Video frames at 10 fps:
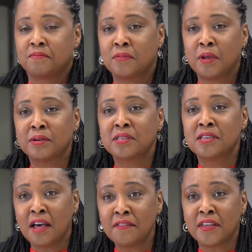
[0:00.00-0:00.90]
There is
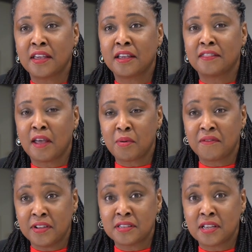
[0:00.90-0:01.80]
nothing that
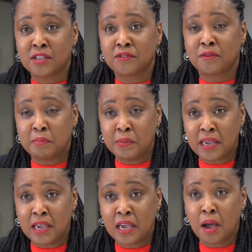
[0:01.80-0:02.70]
prevents us from
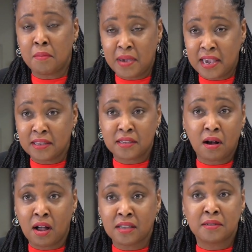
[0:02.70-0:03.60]
being amazing,
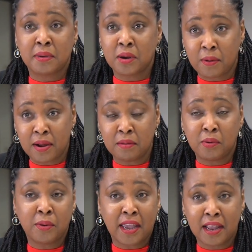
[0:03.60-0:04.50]
awesome,
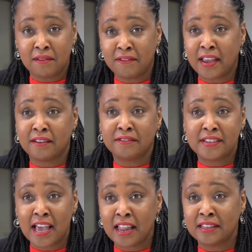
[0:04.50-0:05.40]
incredible, innovative,
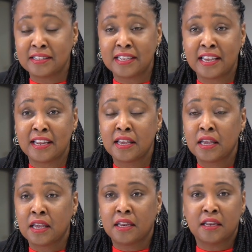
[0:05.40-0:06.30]
talented,
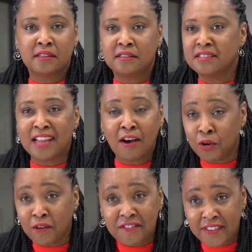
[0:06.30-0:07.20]

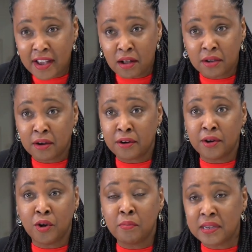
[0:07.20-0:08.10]
no failure,
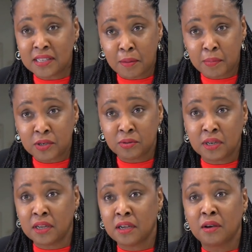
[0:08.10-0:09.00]
no missed
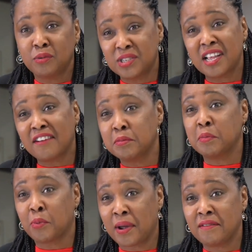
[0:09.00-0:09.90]
opportunity. We just have to be
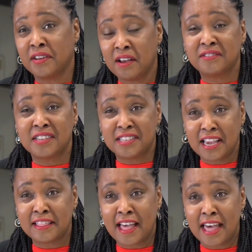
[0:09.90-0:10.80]
brave enough to
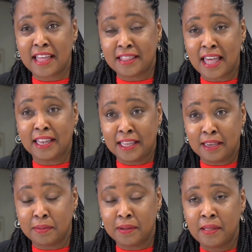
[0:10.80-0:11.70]
take that
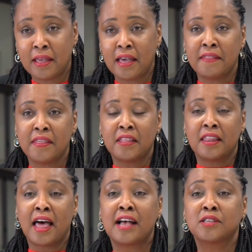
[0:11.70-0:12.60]
leap. And then the
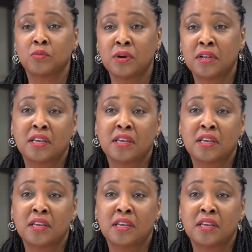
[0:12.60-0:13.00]
last one